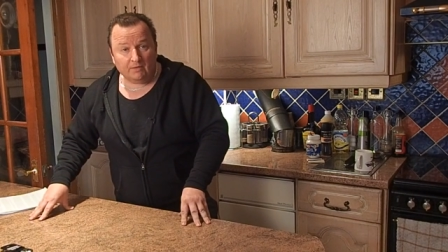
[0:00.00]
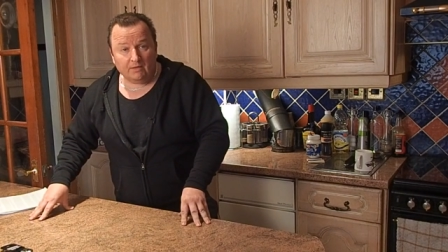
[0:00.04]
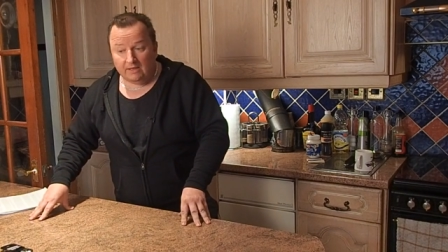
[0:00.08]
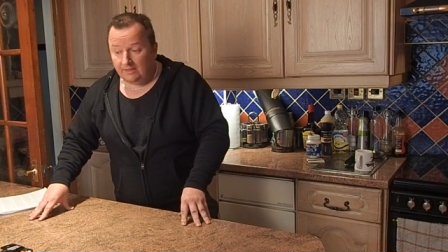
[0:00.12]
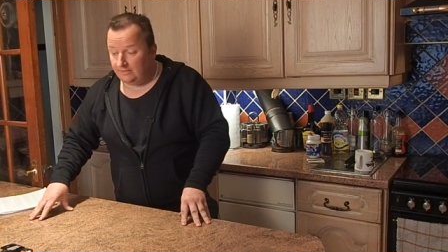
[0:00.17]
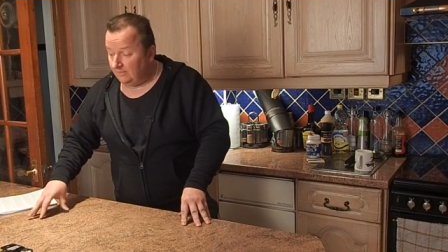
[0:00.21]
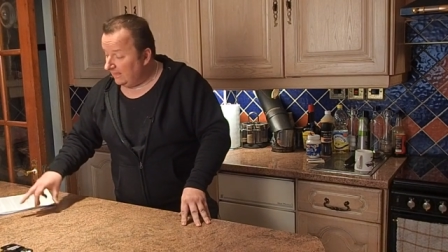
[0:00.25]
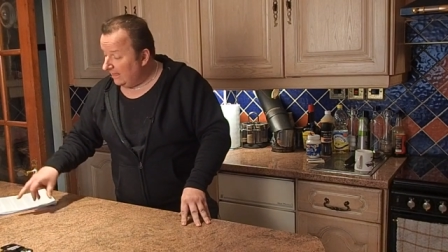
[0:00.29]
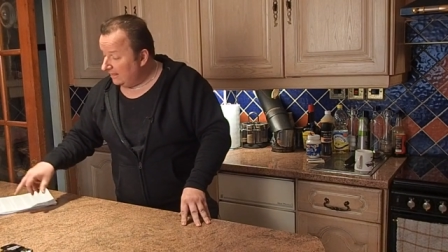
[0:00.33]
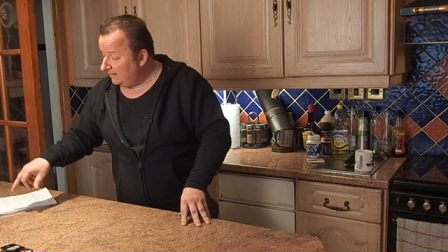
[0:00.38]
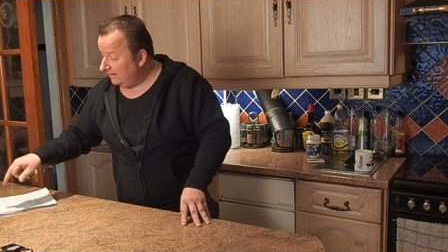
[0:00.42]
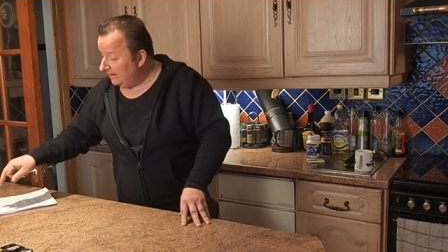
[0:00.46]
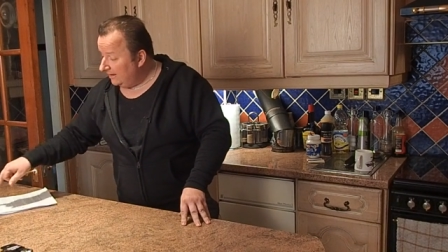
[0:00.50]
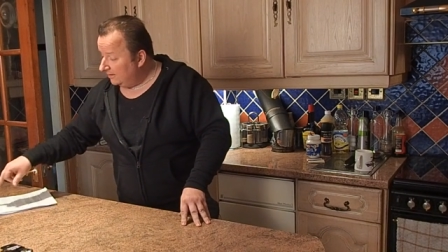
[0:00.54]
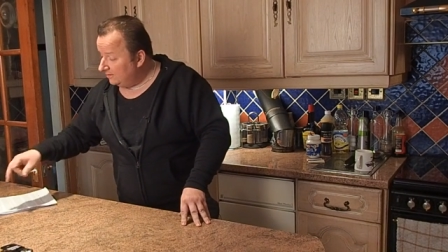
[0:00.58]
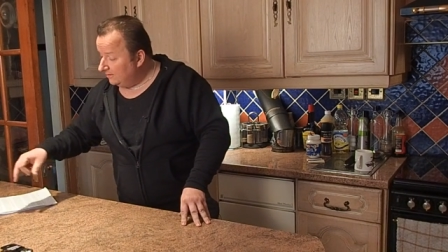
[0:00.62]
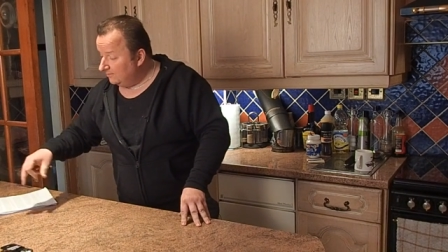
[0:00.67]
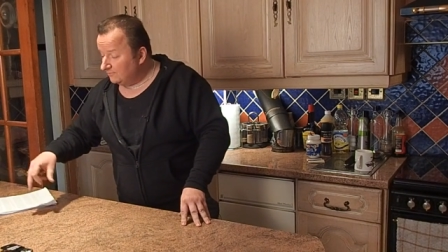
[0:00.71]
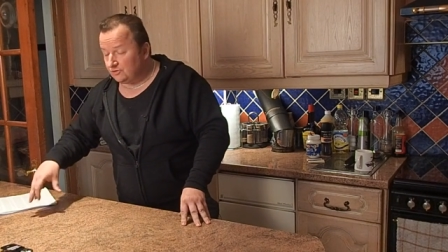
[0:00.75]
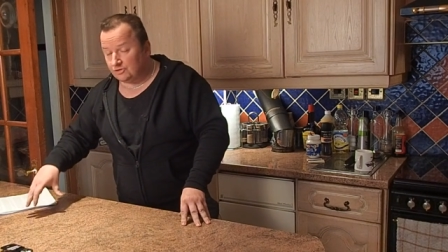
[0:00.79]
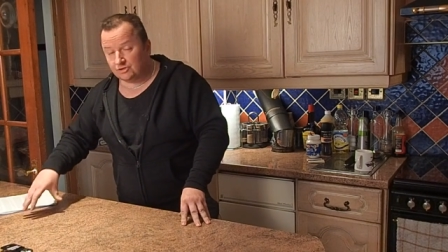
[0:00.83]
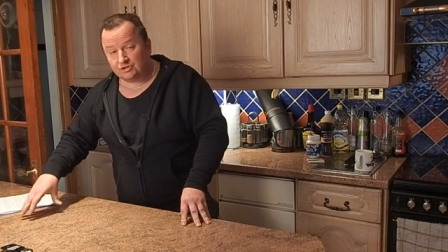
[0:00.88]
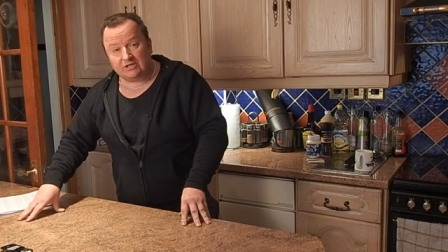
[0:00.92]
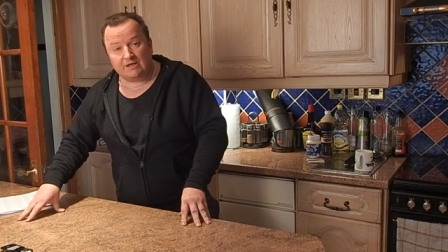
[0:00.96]
and that letter you
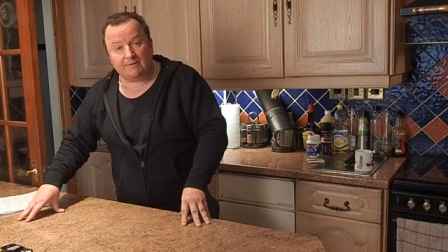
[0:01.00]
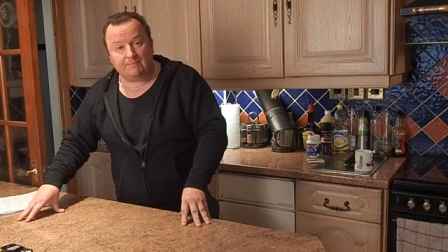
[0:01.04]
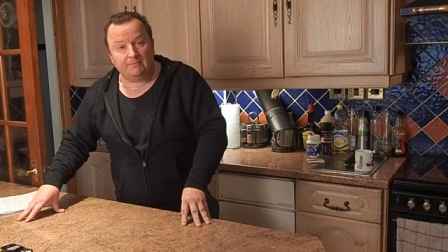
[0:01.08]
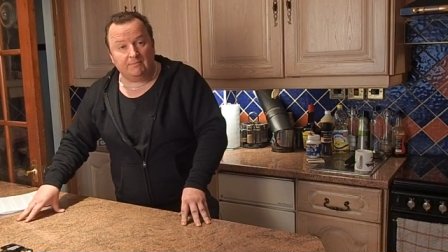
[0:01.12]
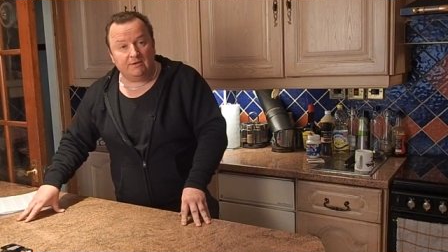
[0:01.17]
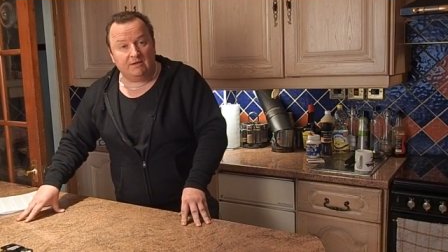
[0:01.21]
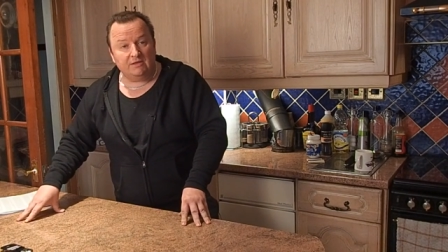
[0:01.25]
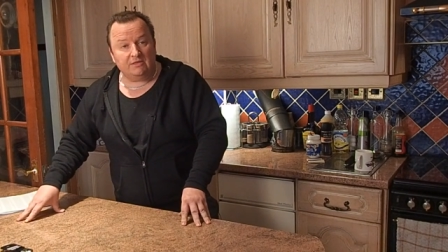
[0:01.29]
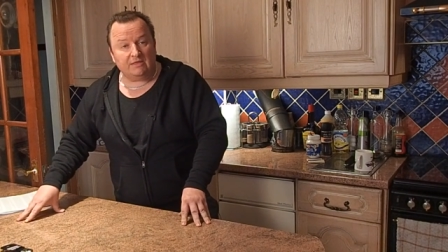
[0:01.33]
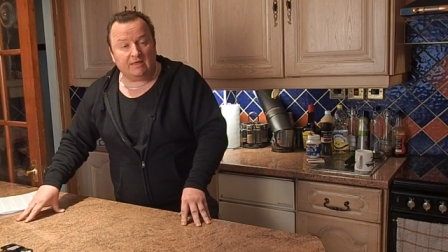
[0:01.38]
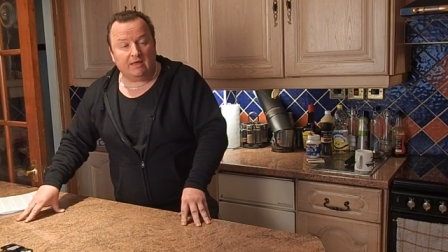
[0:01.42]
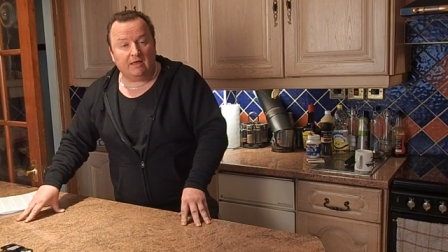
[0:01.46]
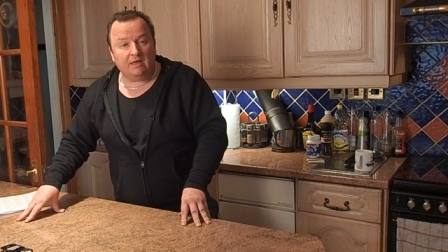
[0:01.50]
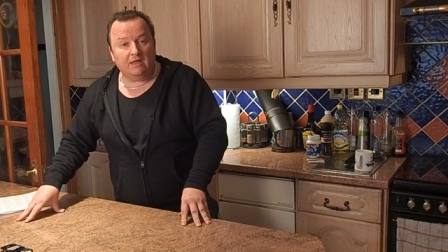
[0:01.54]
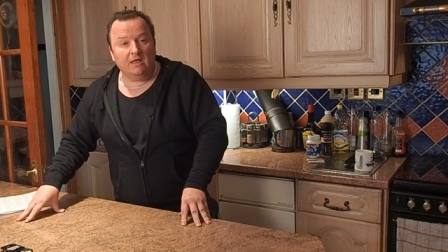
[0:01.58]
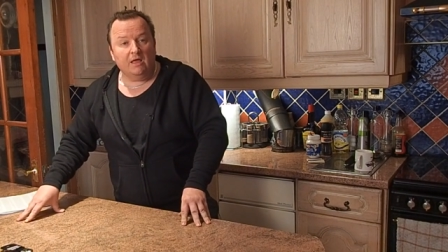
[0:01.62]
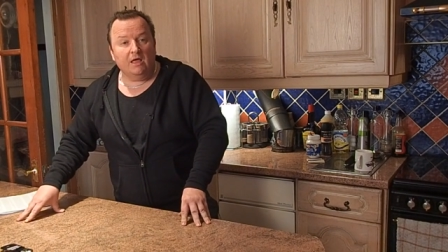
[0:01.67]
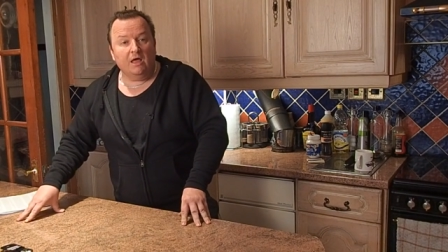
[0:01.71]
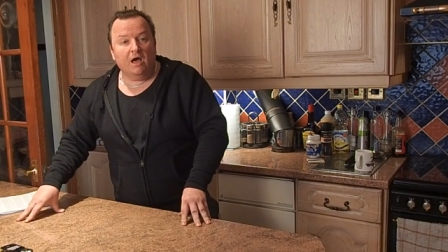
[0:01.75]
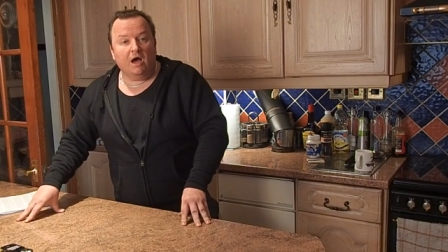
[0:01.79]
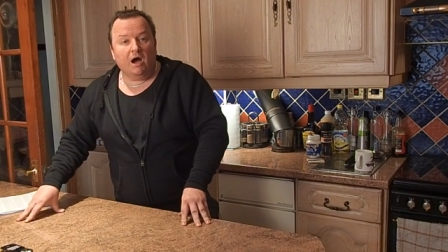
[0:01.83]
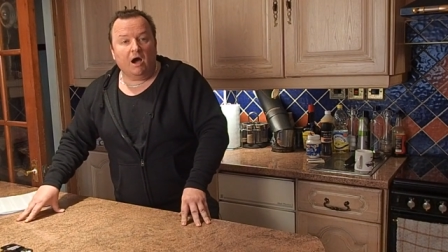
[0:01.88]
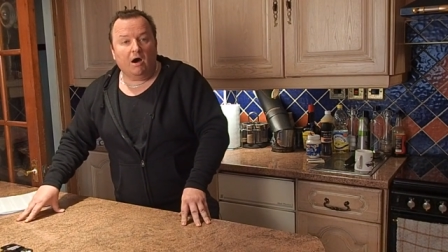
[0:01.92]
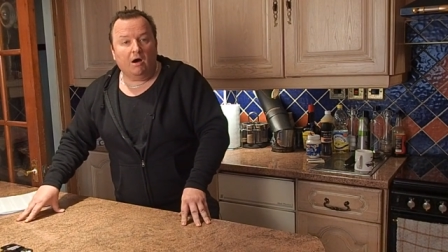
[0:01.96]
just sent me there,
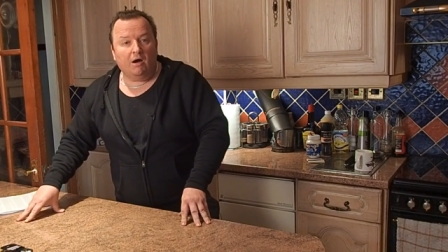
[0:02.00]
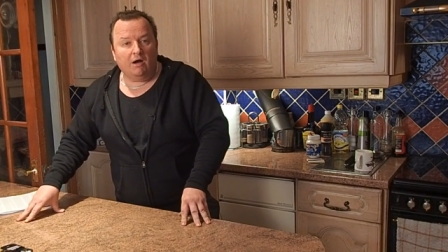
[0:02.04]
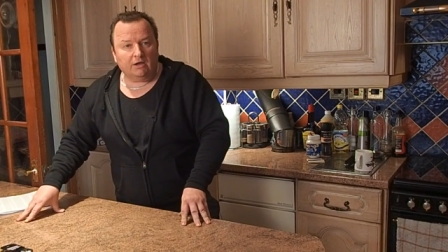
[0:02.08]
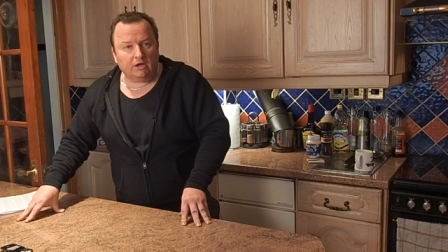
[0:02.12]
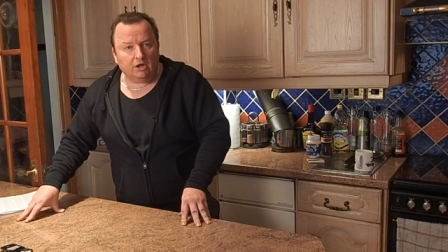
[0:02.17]
I